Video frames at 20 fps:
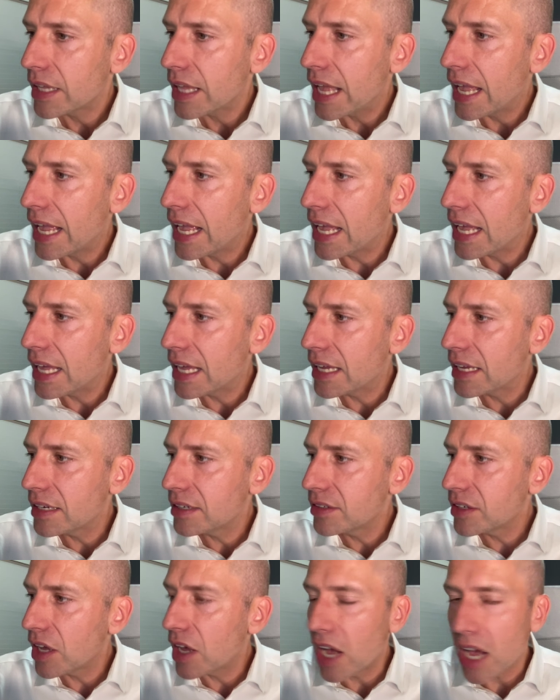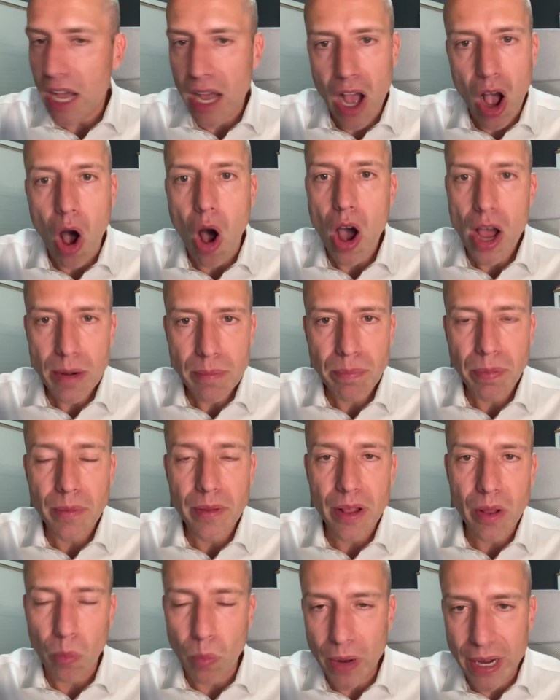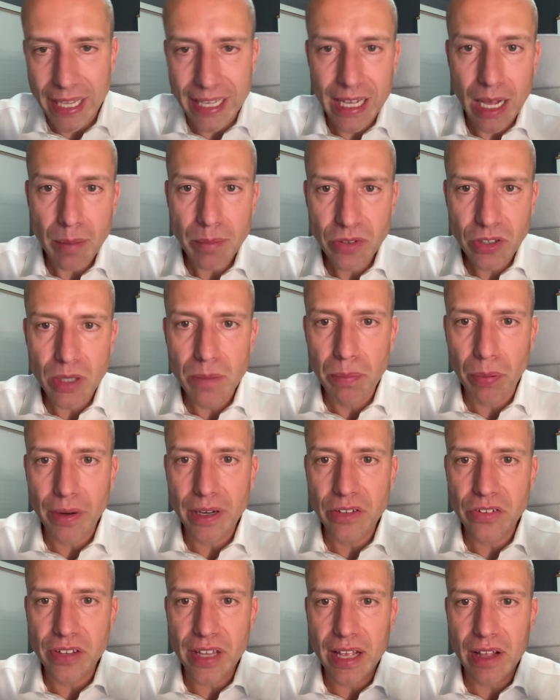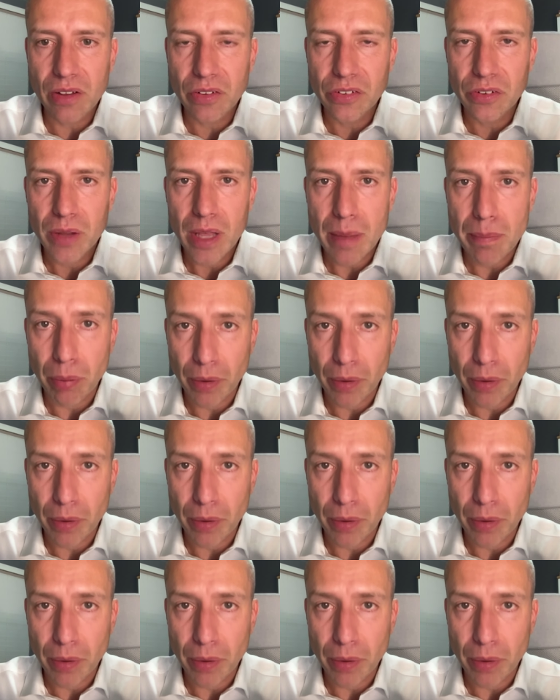And when it comes to pre-builds,